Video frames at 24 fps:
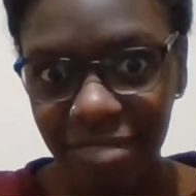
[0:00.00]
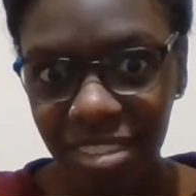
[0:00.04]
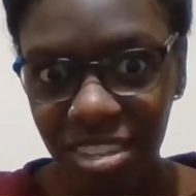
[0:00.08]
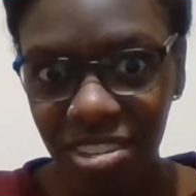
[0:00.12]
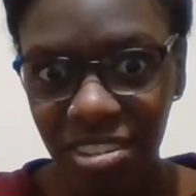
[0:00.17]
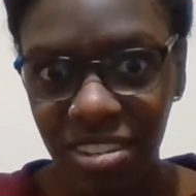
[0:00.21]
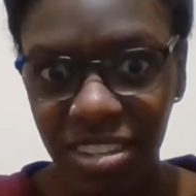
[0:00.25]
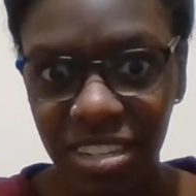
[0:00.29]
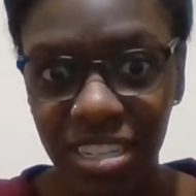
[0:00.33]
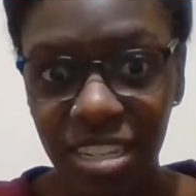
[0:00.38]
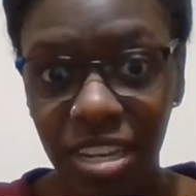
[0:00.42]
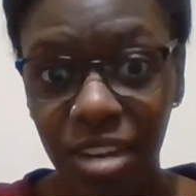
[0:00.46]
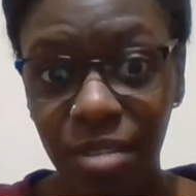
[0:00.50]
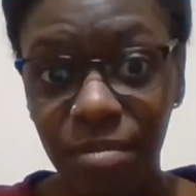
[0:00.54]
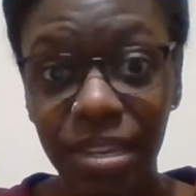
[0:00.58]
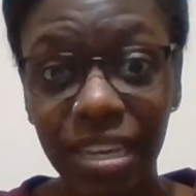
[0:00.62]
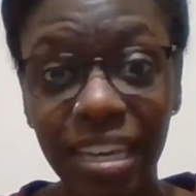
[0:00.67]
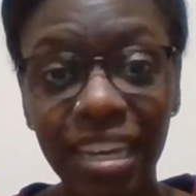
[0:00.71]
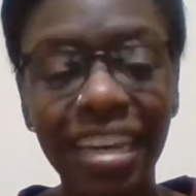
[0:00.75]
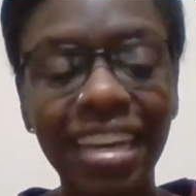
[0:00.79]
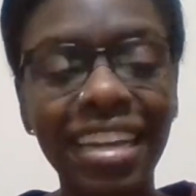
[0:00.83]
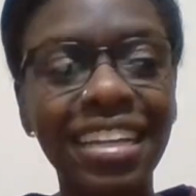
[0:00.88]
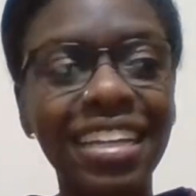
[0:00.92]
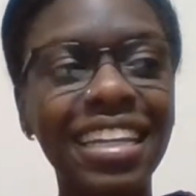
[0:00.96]
you can tell
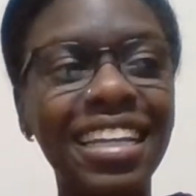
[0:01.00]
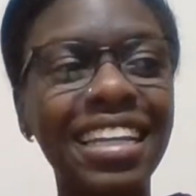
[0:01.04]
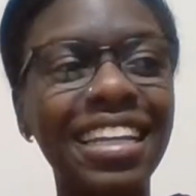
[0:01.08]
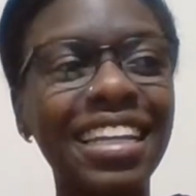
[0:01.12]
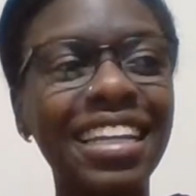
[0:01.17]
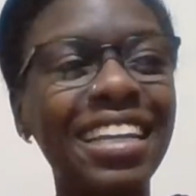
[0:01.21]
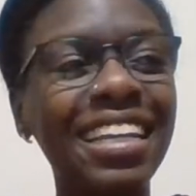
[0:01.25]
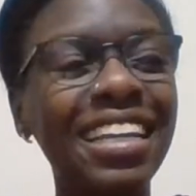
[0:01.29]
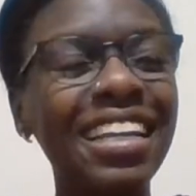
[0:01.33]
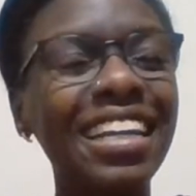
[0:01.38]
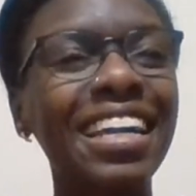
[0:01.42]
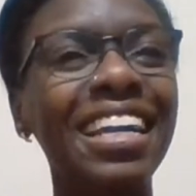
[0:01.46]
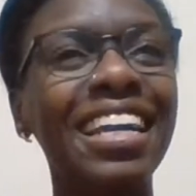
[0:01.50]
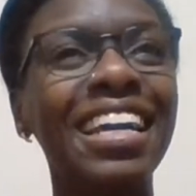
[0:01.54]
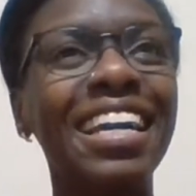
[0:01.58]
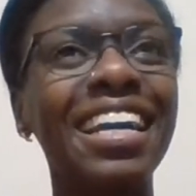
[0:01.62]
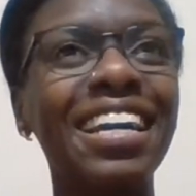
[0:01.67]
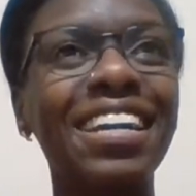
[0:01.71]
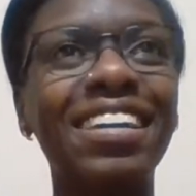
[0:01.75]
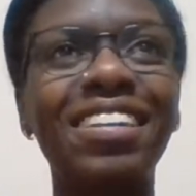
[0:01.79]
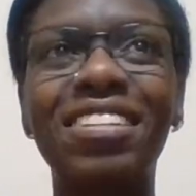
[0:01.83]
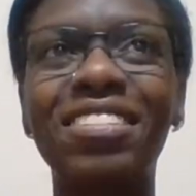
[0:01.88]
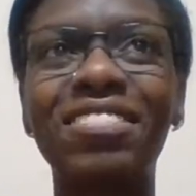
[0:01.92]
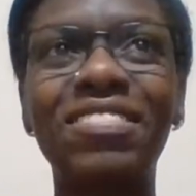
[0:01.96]
me.
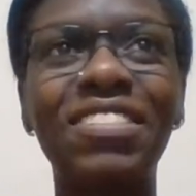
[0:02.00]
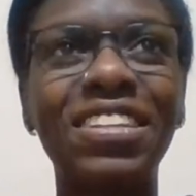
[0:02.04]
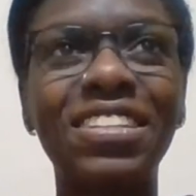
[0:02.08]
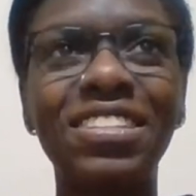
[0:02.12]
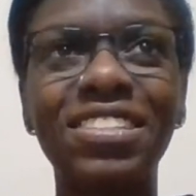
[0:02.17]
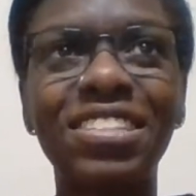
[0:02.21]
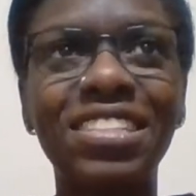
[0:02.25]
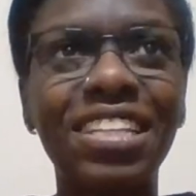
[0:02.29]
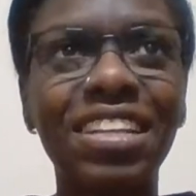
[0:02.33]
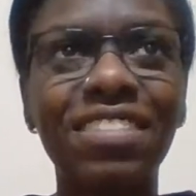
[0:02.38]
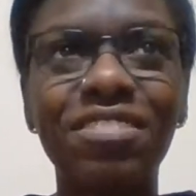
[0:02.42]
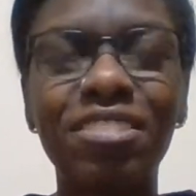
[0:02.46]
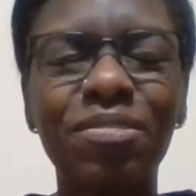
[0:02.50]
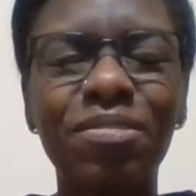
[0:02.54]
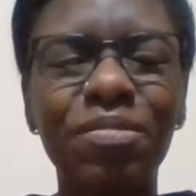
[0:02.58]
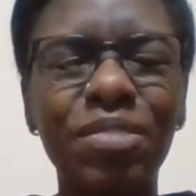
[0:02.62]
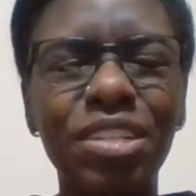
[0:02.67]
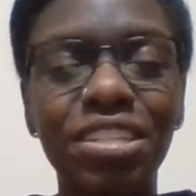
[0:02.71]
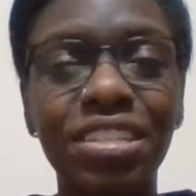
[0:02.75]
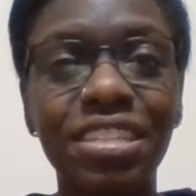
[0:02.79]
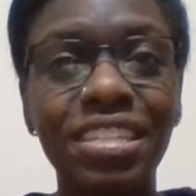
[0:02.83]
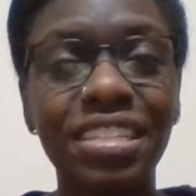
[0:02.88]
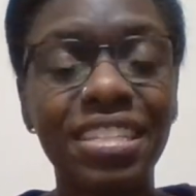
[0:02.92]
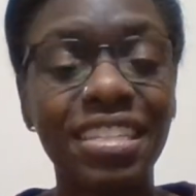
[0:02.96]
I'll just have to
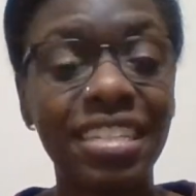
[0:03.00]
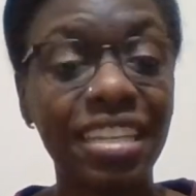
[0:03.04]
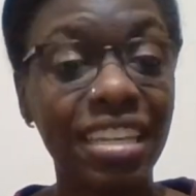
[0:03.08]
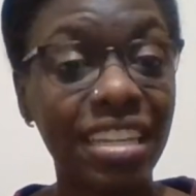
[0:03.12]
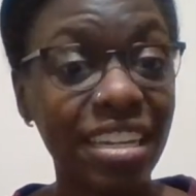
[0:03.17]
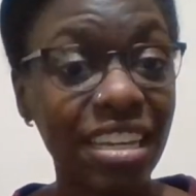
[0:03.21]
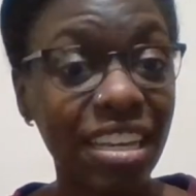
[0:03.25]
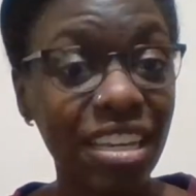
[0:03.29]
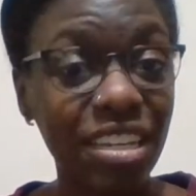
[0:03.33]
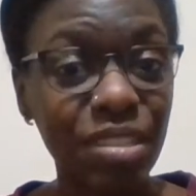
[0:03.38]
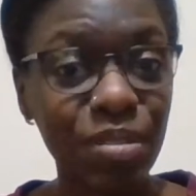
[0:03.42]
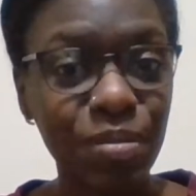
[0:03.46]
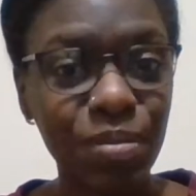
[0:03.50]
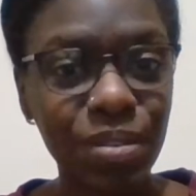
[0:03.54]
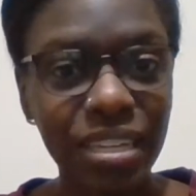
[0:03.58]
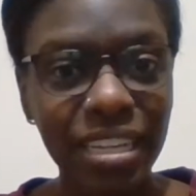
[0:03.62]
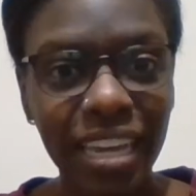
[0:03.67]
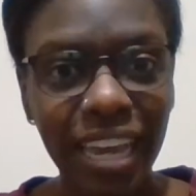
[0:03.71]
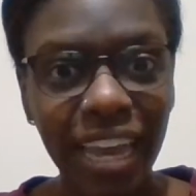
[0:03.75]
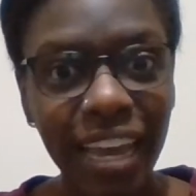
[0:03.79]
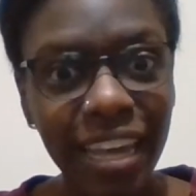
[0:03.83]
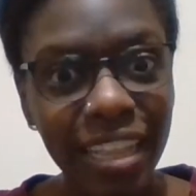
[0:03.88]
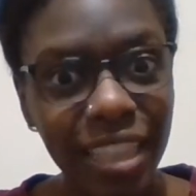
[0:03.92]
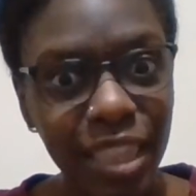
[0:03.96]
mention this again next
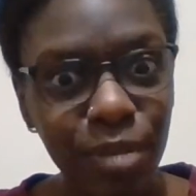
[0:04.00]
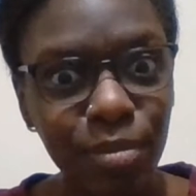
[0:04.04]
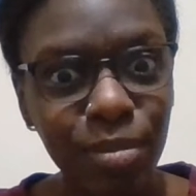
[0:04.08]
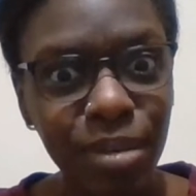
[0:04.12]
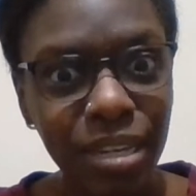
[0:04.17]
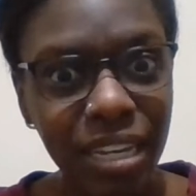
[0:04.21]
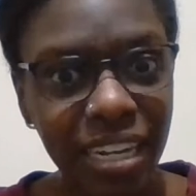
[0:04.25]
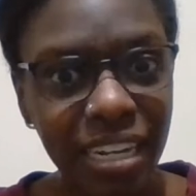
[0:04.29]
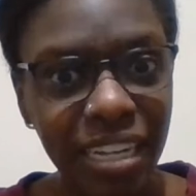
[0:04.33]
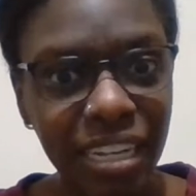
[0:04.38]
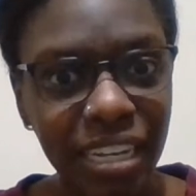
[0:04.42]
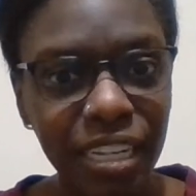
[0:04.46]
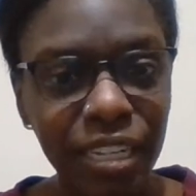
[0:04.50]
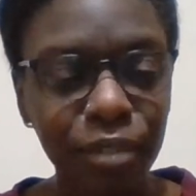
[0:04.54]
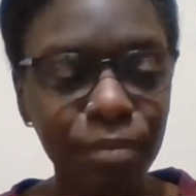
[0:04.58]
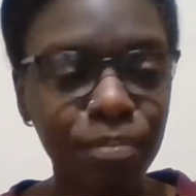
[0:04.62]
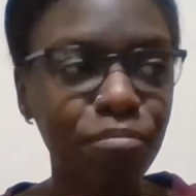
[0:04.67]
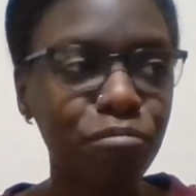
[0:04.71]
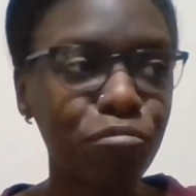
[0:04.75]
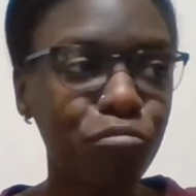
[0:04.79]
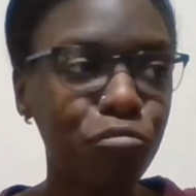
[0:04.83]
week at the beginning.